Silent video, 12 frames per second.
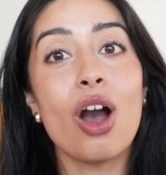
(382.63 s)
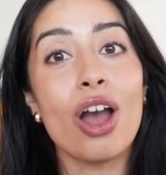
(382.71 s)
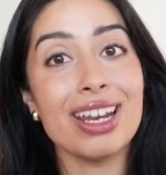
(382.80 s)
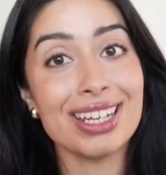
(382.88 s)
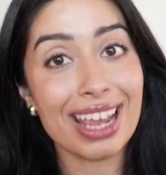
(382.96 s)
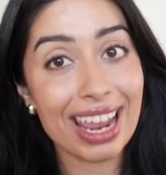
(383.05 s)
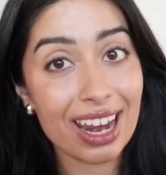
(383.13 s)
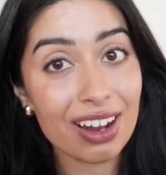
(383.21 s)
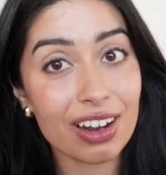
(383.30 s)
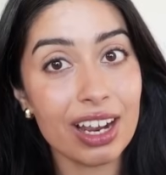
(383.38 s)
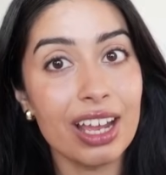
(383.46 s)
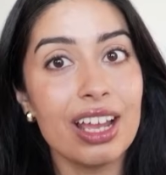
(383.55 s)
and
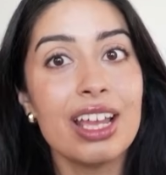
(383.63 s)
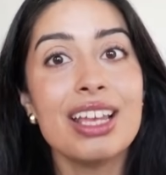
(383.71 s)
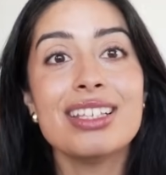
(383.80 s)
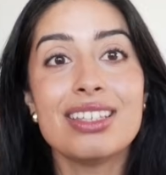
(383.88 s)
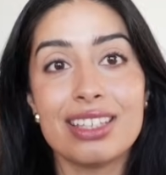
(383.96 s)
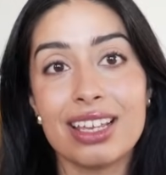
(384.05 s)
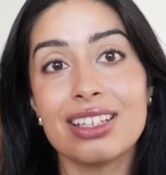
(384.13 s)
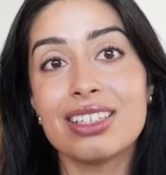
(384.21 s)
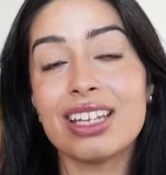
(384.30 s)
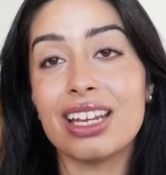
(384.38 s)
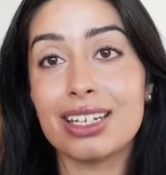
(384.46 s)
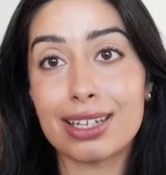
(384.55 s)
error
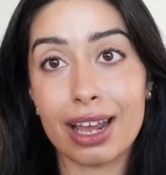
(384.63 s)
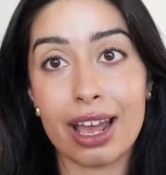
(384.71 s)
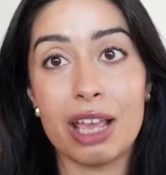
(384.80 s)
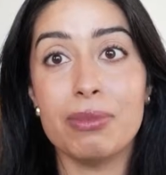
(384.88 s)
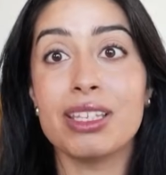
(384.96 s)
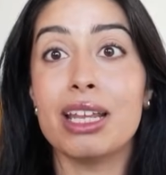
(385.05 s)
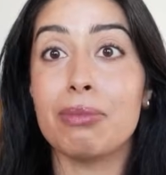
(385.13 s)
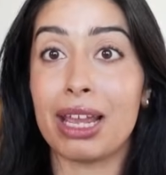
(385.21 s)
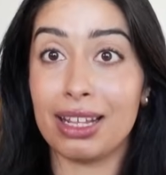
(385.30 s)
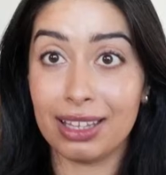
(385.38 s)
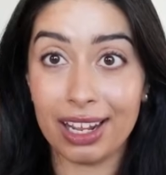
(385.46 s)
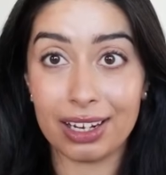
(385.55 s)
16 times in
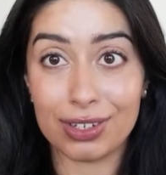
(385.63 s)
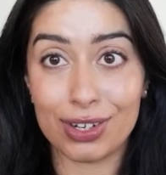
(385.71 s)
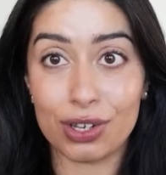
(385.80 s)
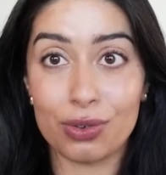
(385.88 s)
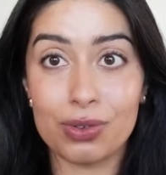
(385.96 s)
my letter to you.